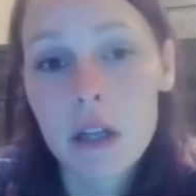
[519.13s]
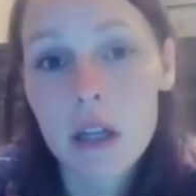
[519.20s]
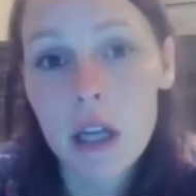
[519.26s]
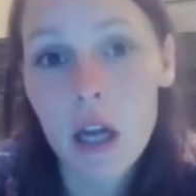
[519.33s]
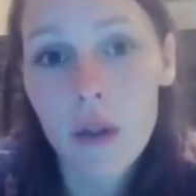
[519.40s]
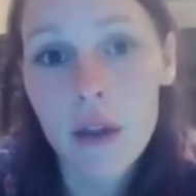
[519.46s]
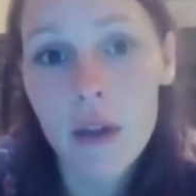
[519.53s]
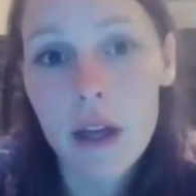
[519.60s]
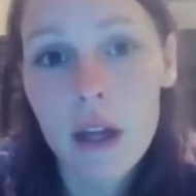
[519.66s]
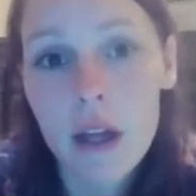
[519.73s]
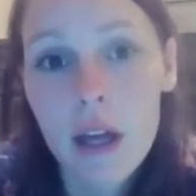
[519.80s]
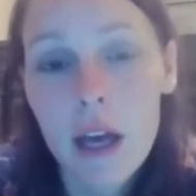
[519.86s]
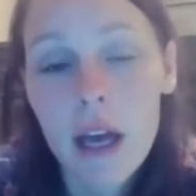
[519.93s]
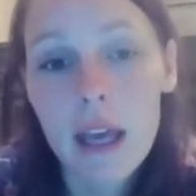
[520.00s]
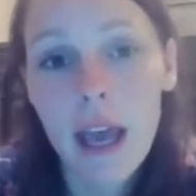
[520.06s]
the
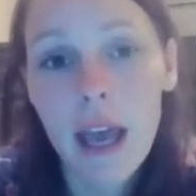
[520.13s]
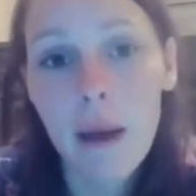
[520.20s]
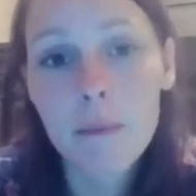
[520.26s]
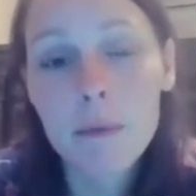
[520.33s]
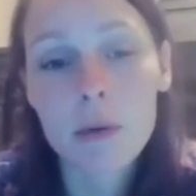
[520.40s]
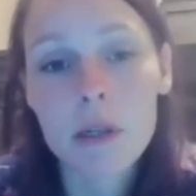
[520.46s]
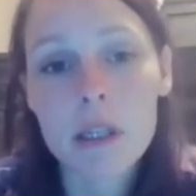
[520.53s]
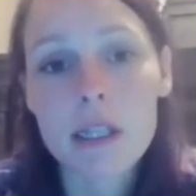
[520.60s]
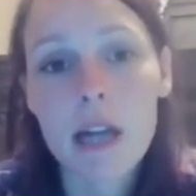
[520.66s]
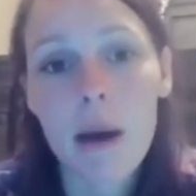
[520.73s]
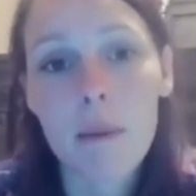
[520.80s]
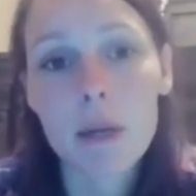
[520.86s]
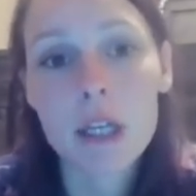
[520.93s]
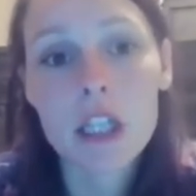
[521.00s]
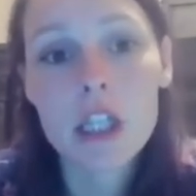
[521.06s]
camps were
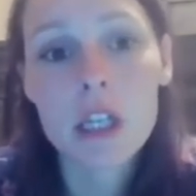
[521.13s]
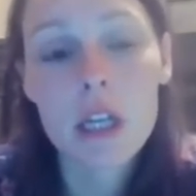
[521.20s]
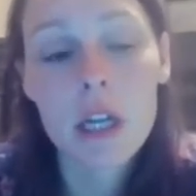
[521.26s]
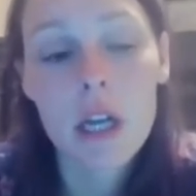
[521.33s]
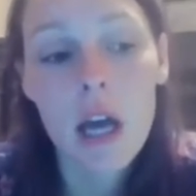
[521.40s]
established.